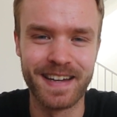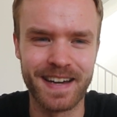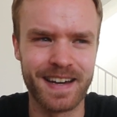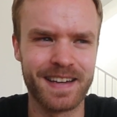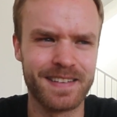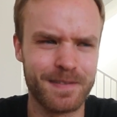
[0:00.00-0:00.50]

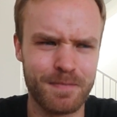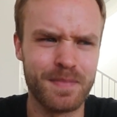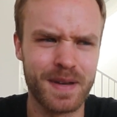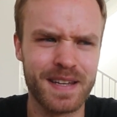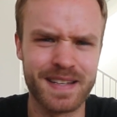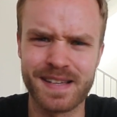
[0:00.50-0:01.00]
I
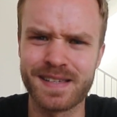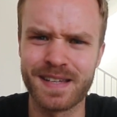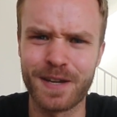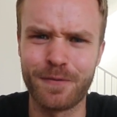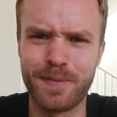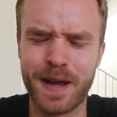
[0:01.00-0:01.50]
mean, it has a
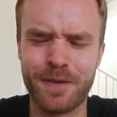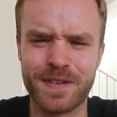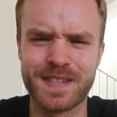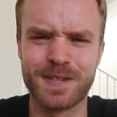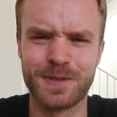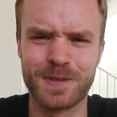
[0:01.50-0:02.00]
lot of
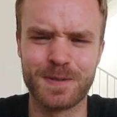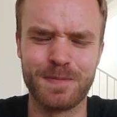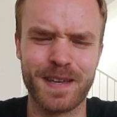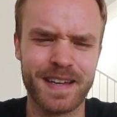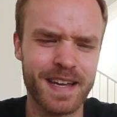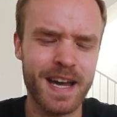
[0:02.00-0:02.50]
benefits, so to
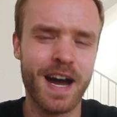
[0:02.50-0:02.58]
speak.